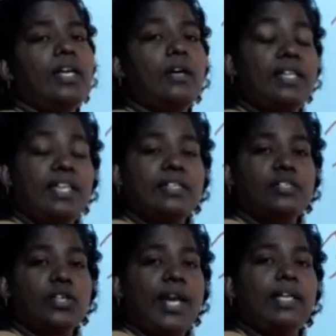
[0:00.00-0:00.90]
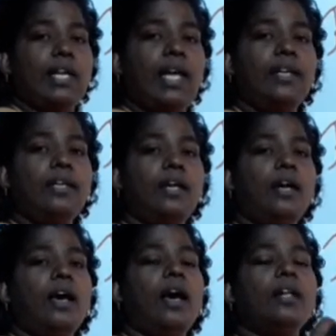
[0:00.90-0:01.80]
in the straight line,
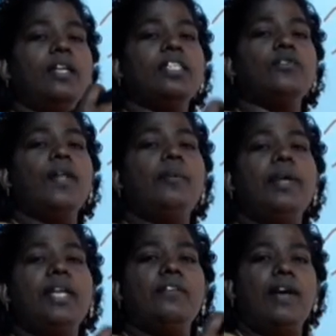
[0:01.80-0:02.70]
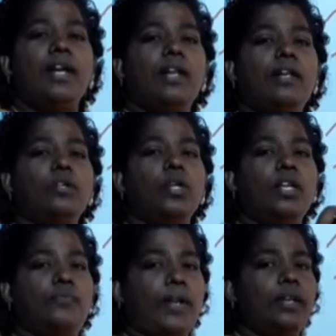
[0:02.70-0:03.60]
and it will be divided into
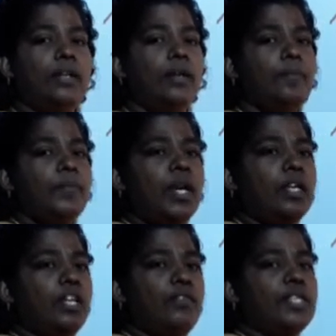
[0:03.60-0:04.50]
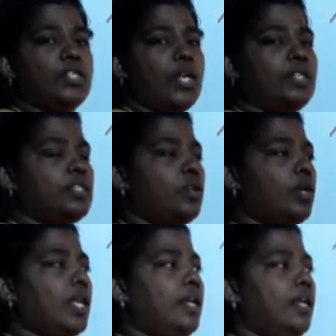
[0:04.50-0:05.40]
different divisions.
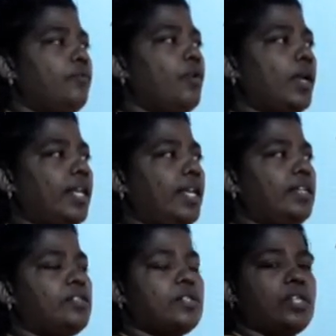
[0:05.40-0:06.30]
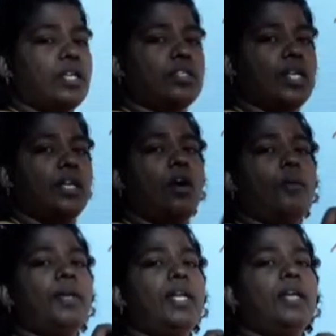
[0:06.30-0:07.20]
Okay, for each section, how
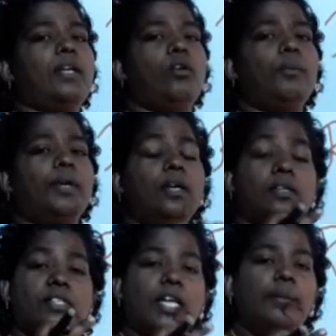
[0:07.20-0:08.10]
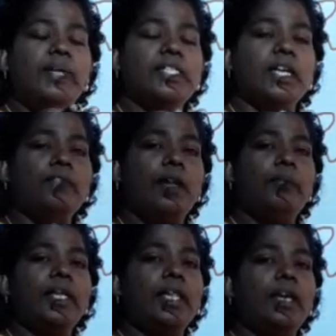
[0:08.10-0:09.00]
many centimeter will
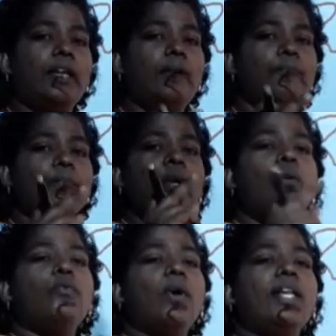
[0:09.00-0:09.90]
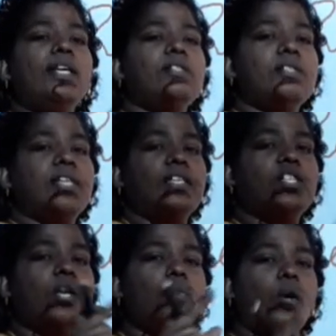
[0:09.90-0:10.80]
be there? For each
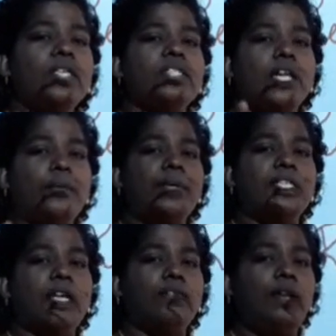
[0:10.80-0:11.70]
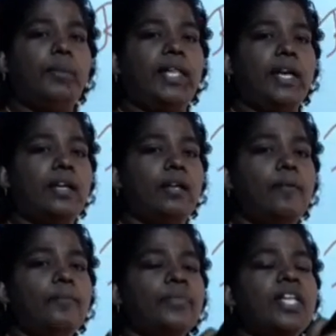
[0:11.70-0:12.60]
section, 1 centimeter will be there.
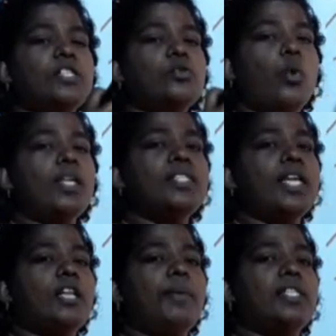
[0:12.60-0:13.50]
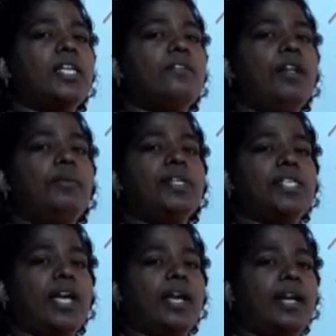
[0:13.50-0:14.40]
This 1 centimeter will be
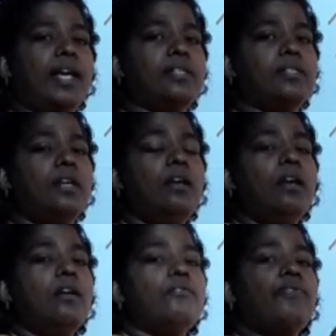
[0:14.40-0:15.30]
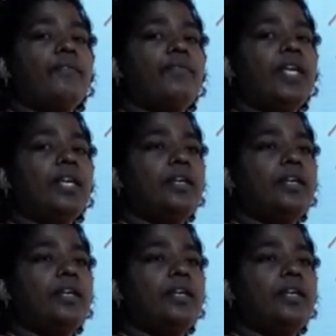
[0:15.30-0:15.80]
taken as 50